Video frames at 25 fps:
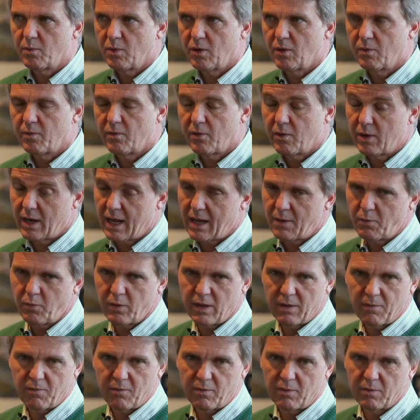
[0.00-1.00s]
But for that,
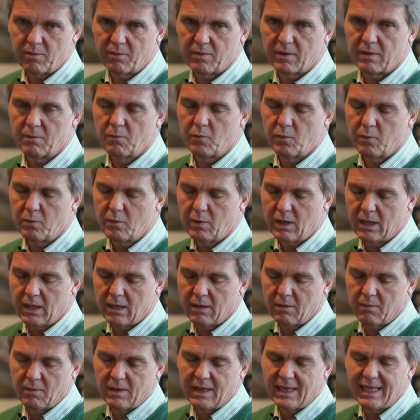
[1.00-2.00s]
we
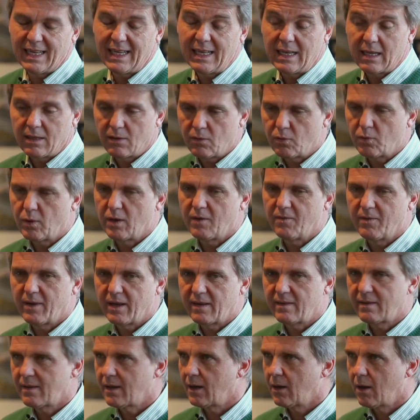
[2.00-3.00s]
we needed to
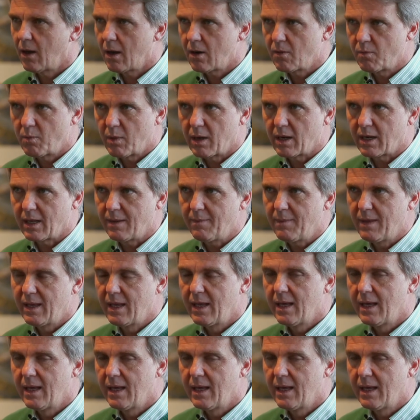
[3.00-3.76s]
invest a lot of money,